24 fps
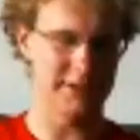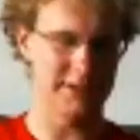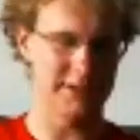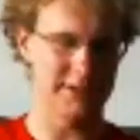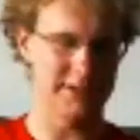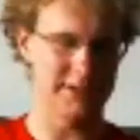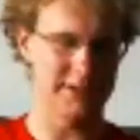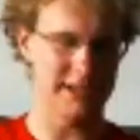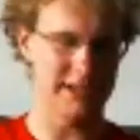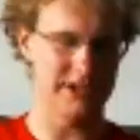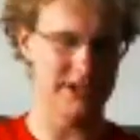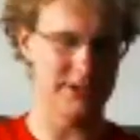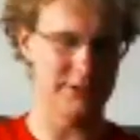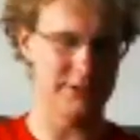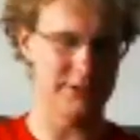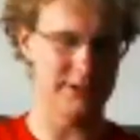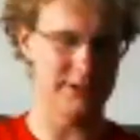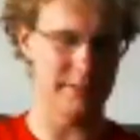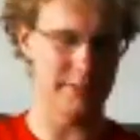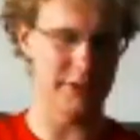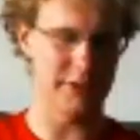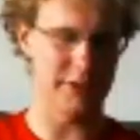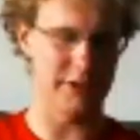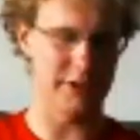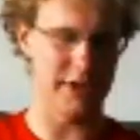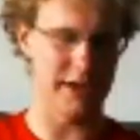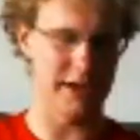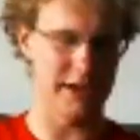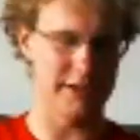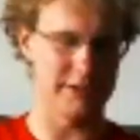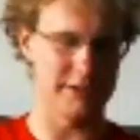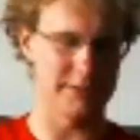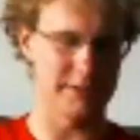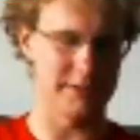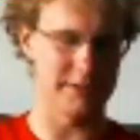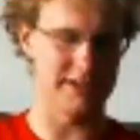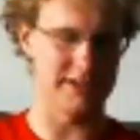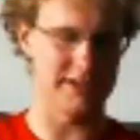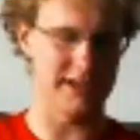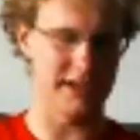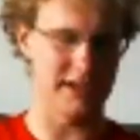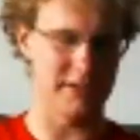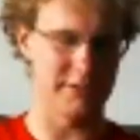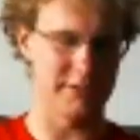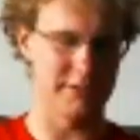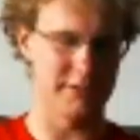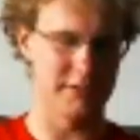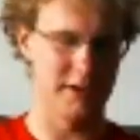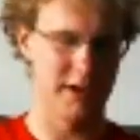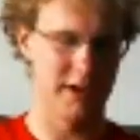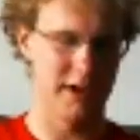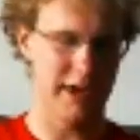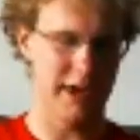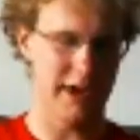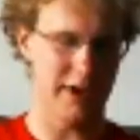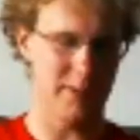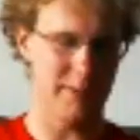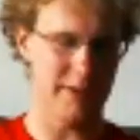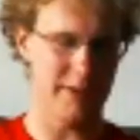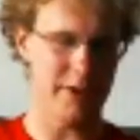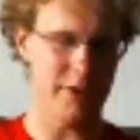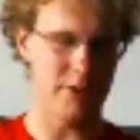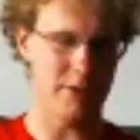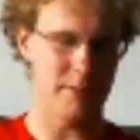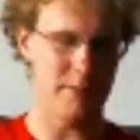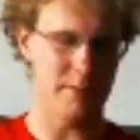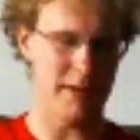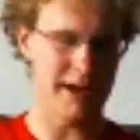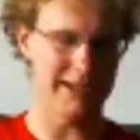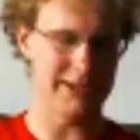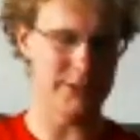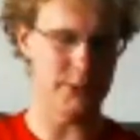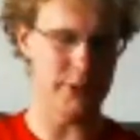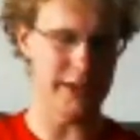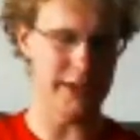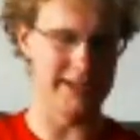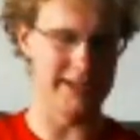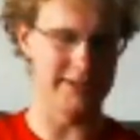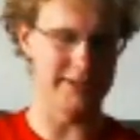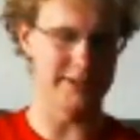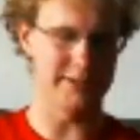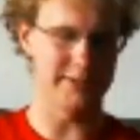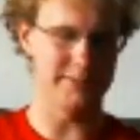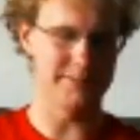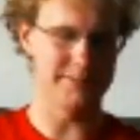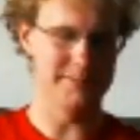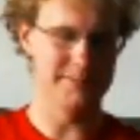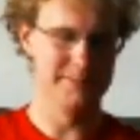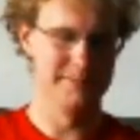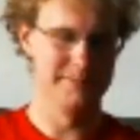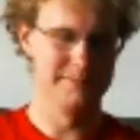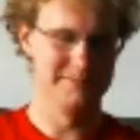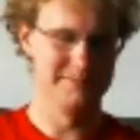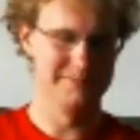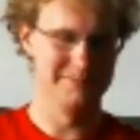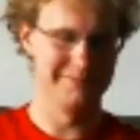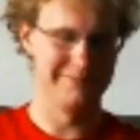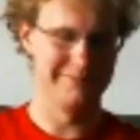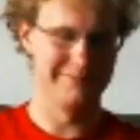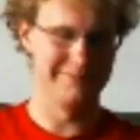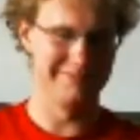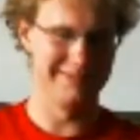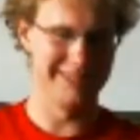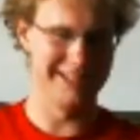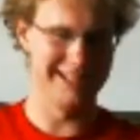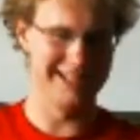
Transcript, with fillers: to send you something nice myself. How about my tweets? We'll just give